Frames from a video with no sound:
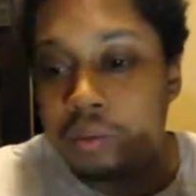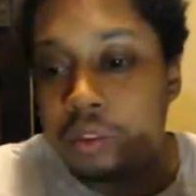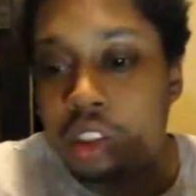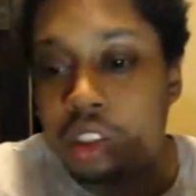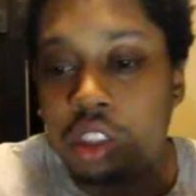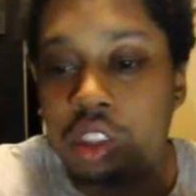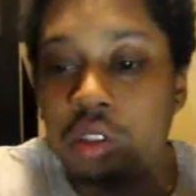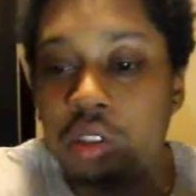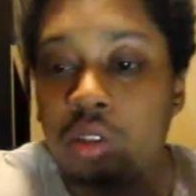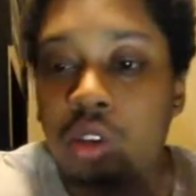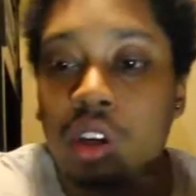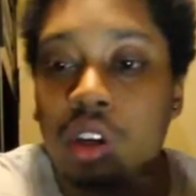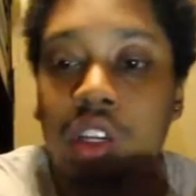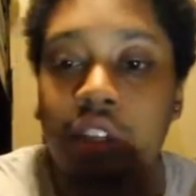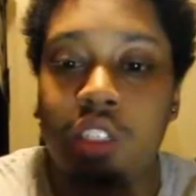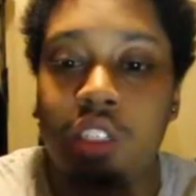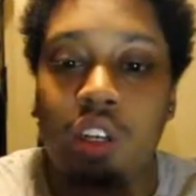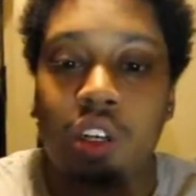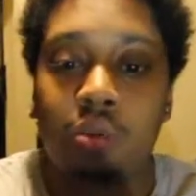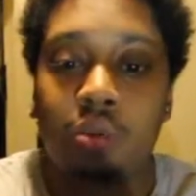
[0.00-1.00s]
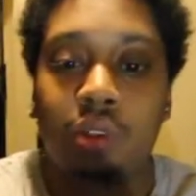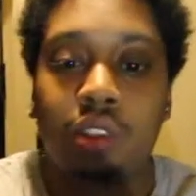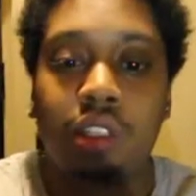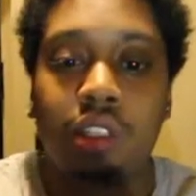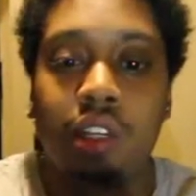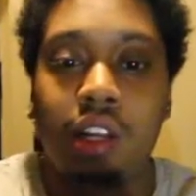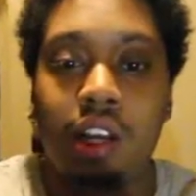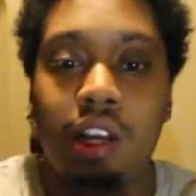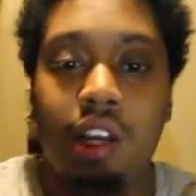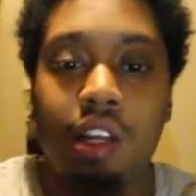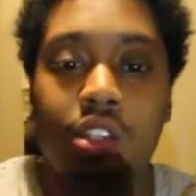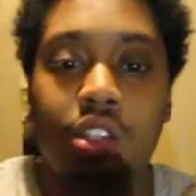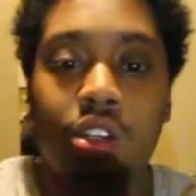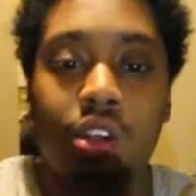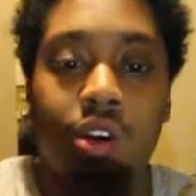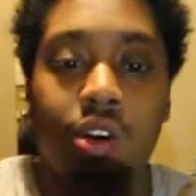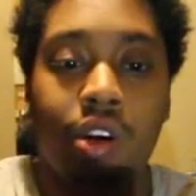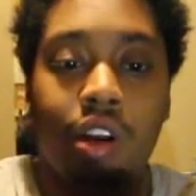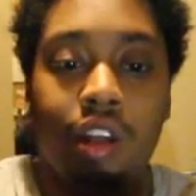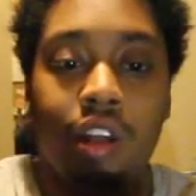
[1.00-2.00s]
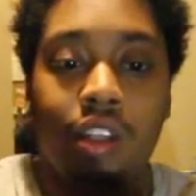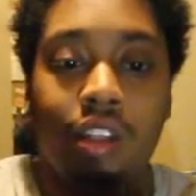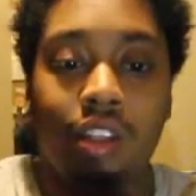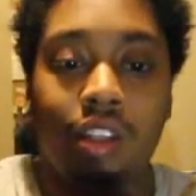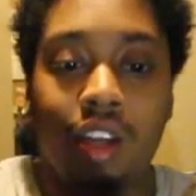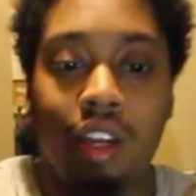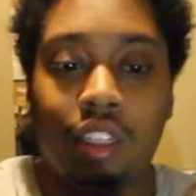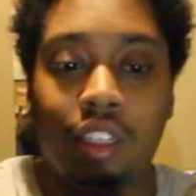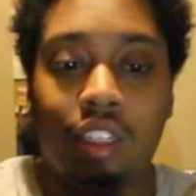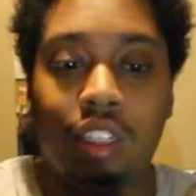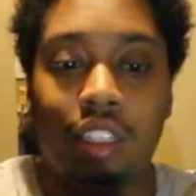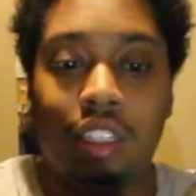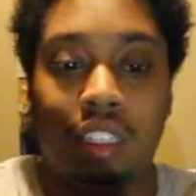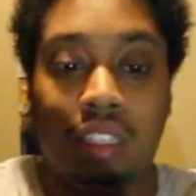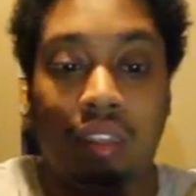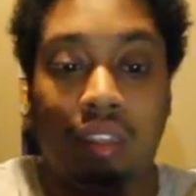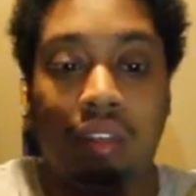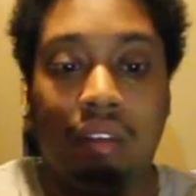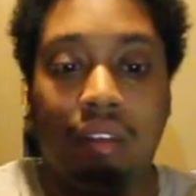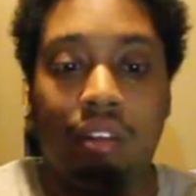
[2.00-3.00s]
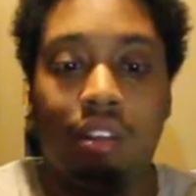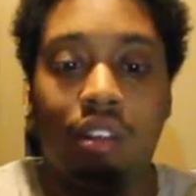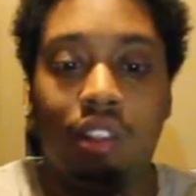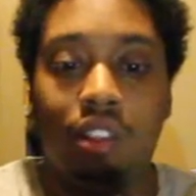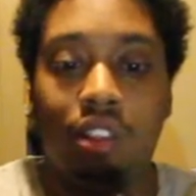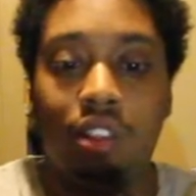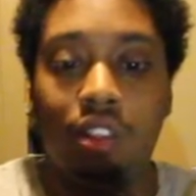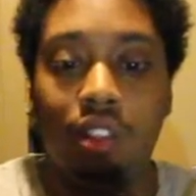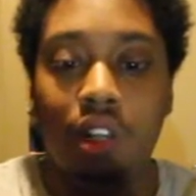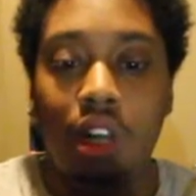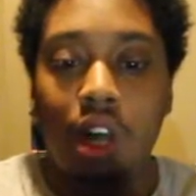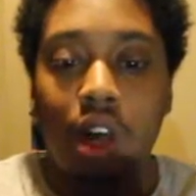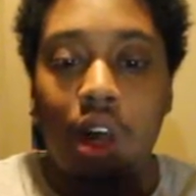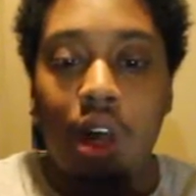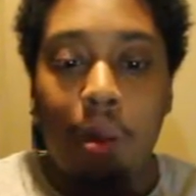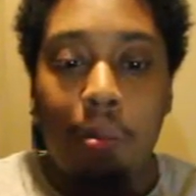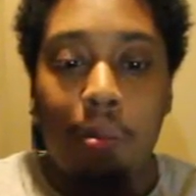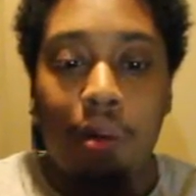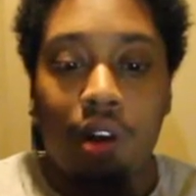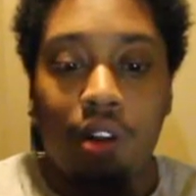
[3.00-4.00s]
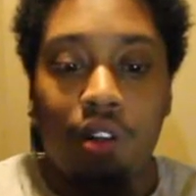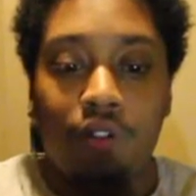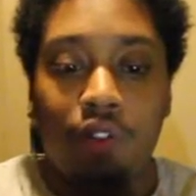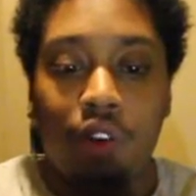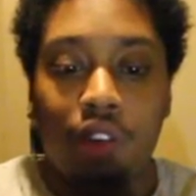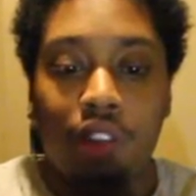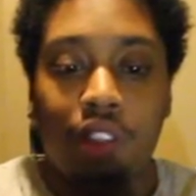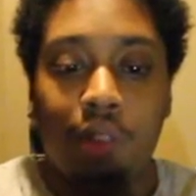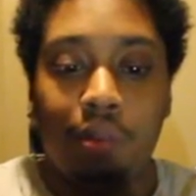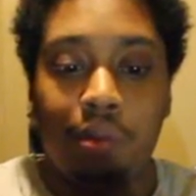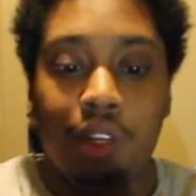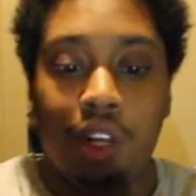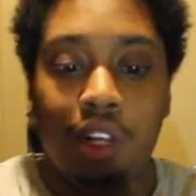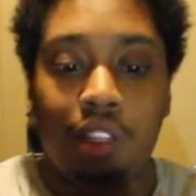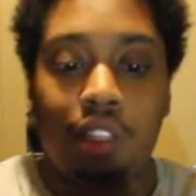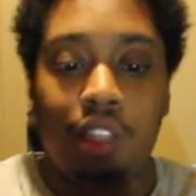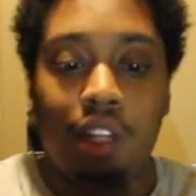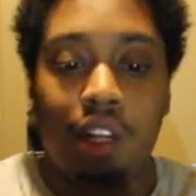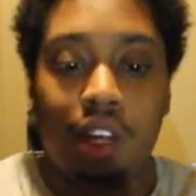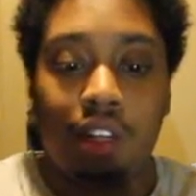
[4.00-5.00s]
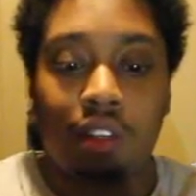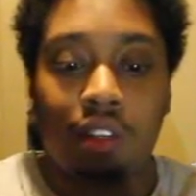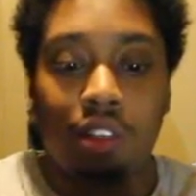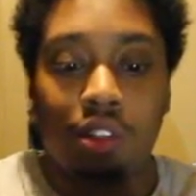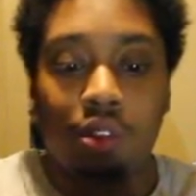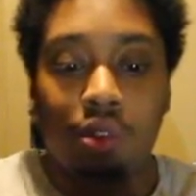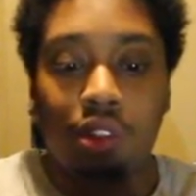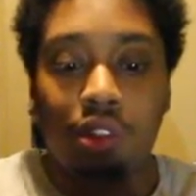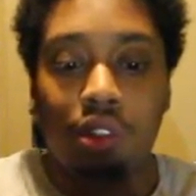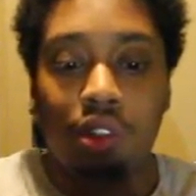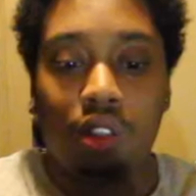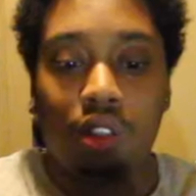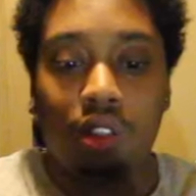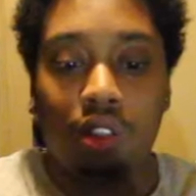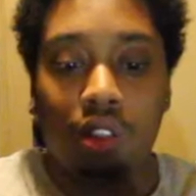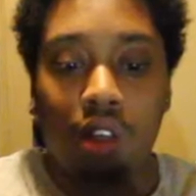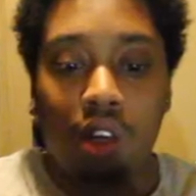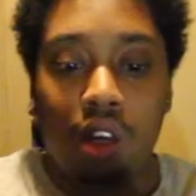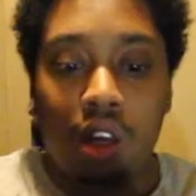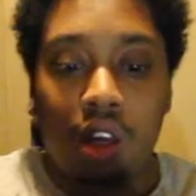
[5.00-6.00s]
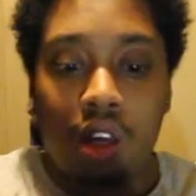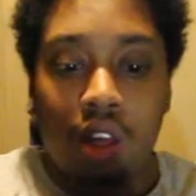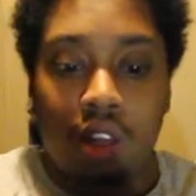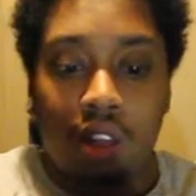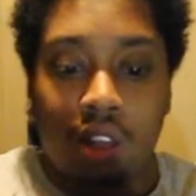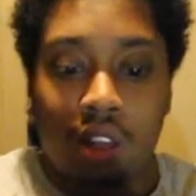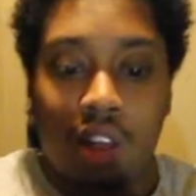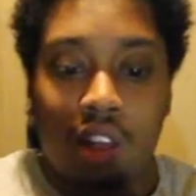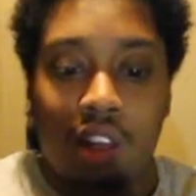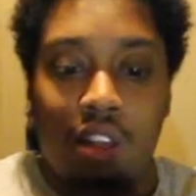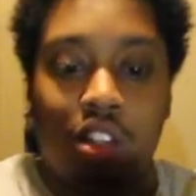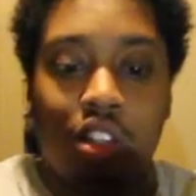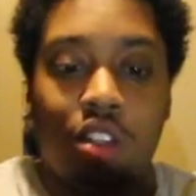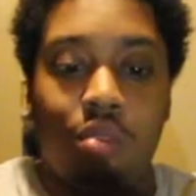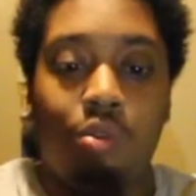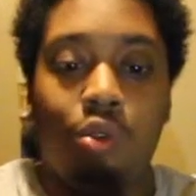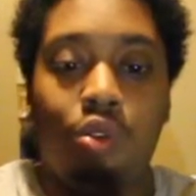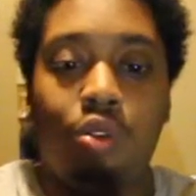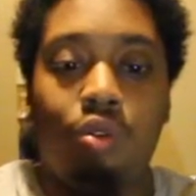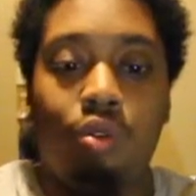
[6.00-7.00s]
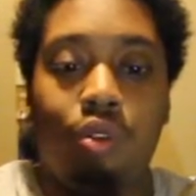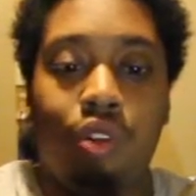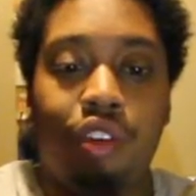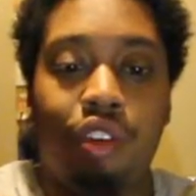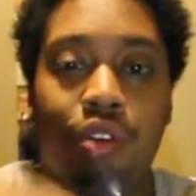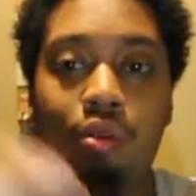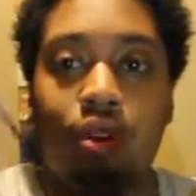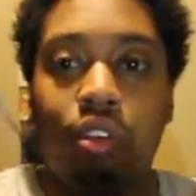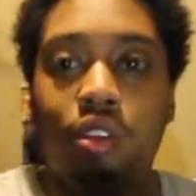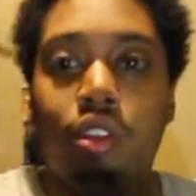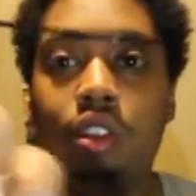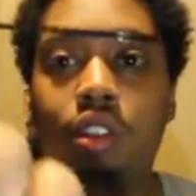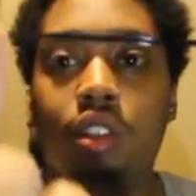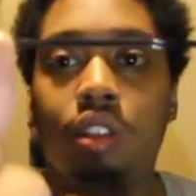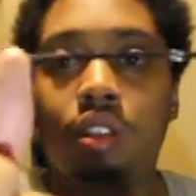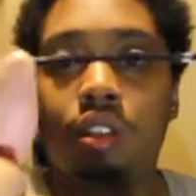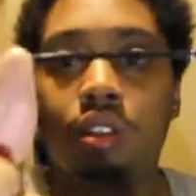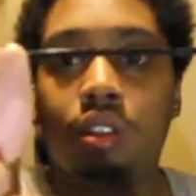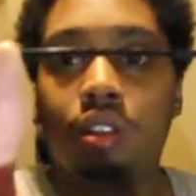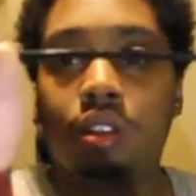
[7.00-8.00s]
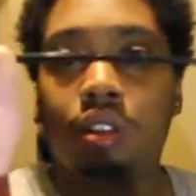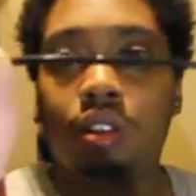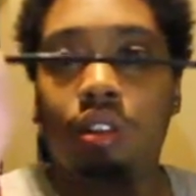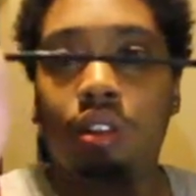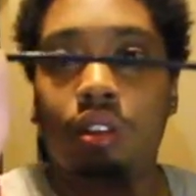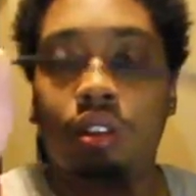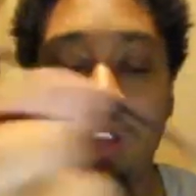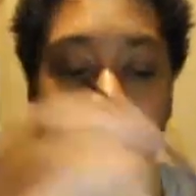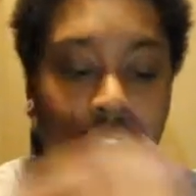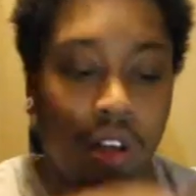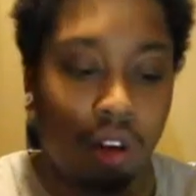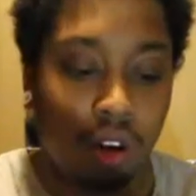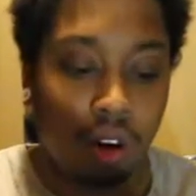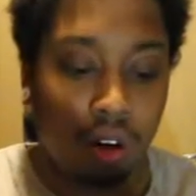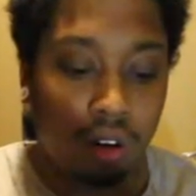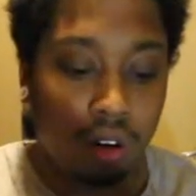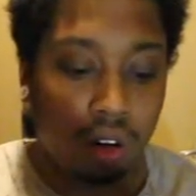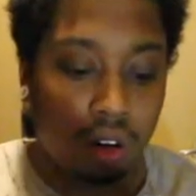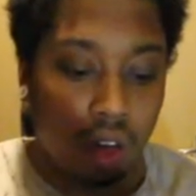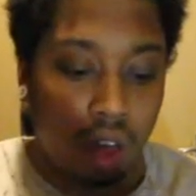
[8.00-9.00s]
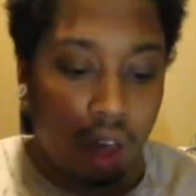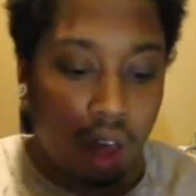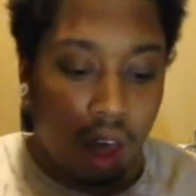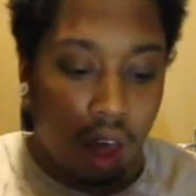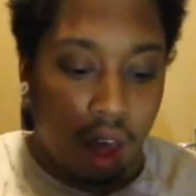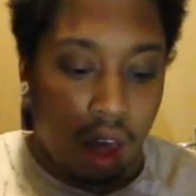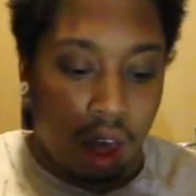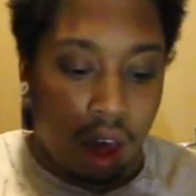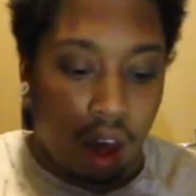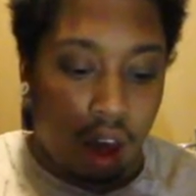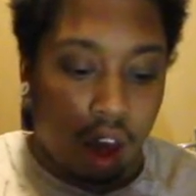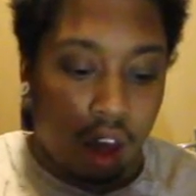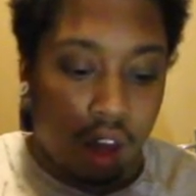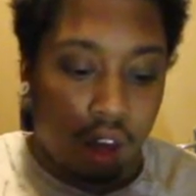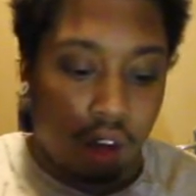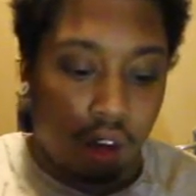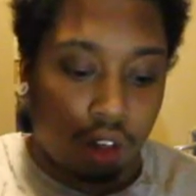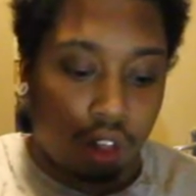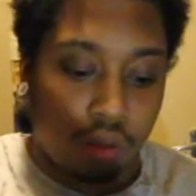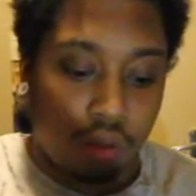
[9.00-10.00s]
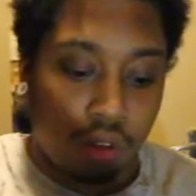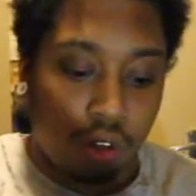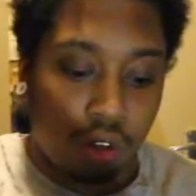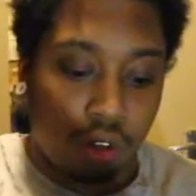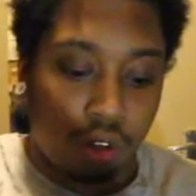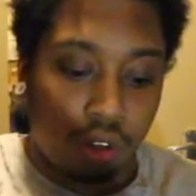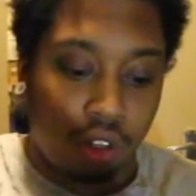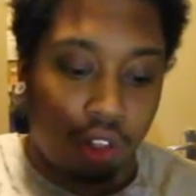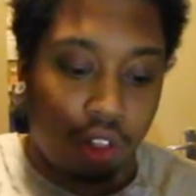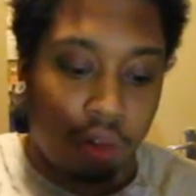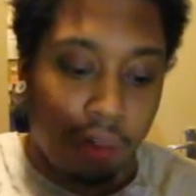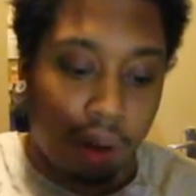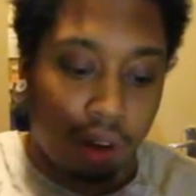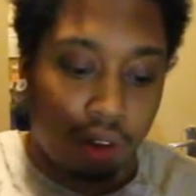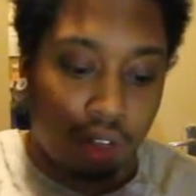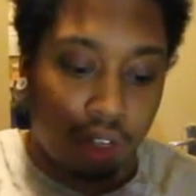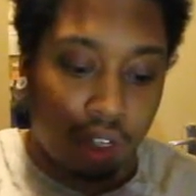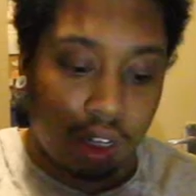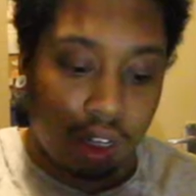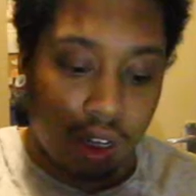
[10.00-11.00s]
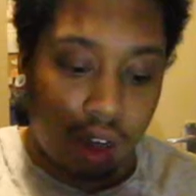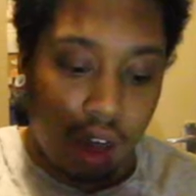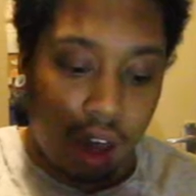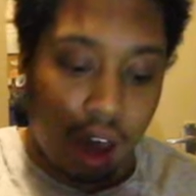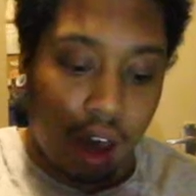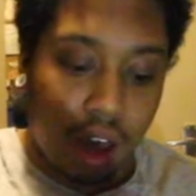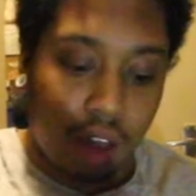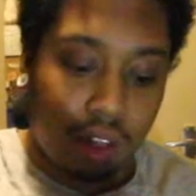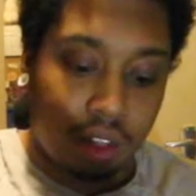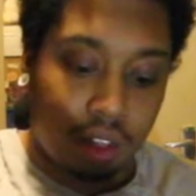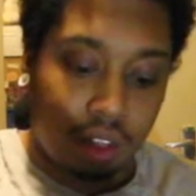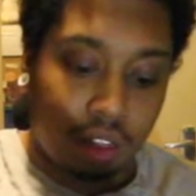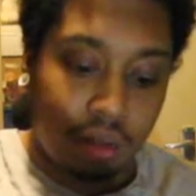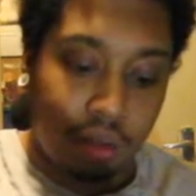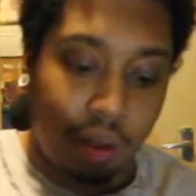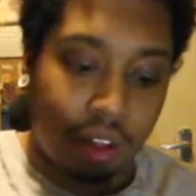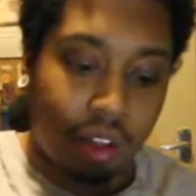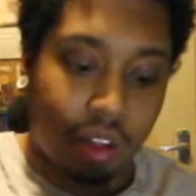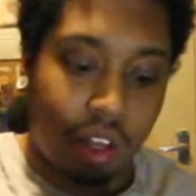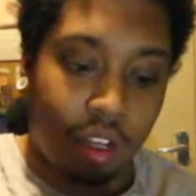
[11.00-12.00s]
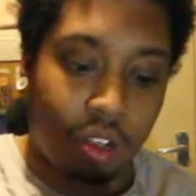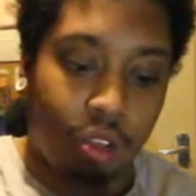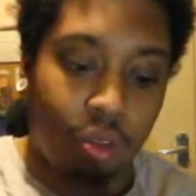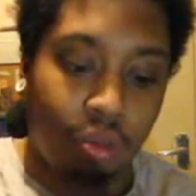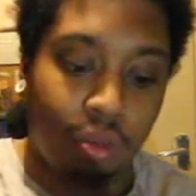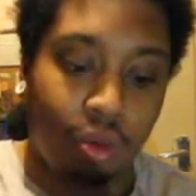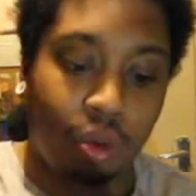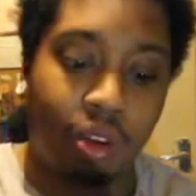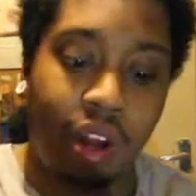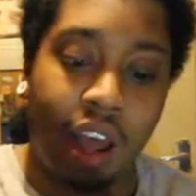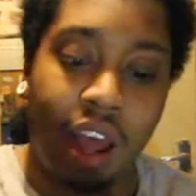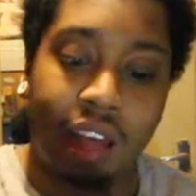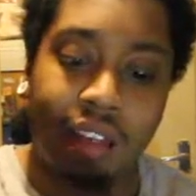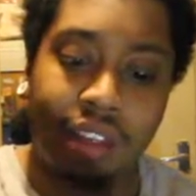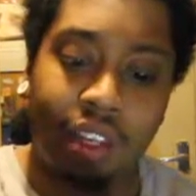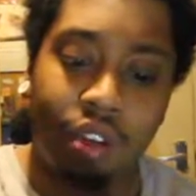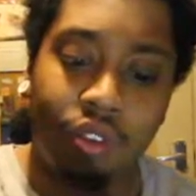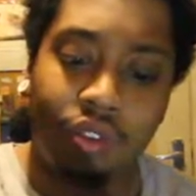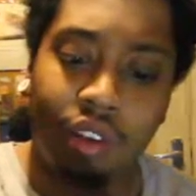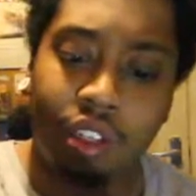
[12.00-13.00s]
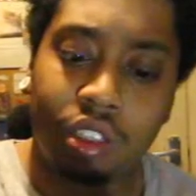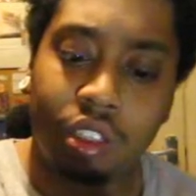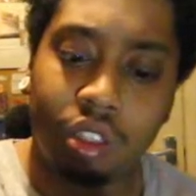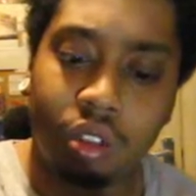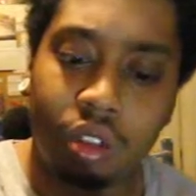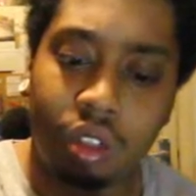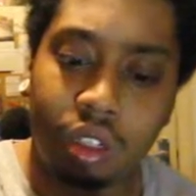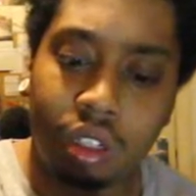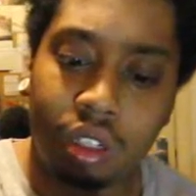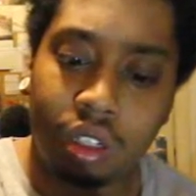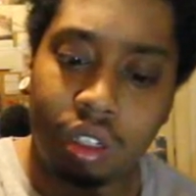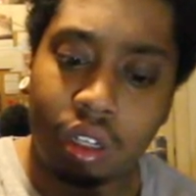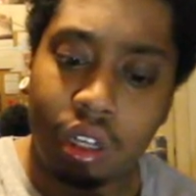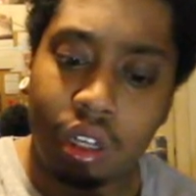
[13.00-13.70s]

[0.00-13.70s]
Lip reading: Just to quickly tell you what's in here, sorry I didn't actually see it, I can't lie to you. But you've got zip ties in here, it's always good. It's like small, thin ones. There you go. You've got some screws to mount it, to mount the actual board, and then you've actually got,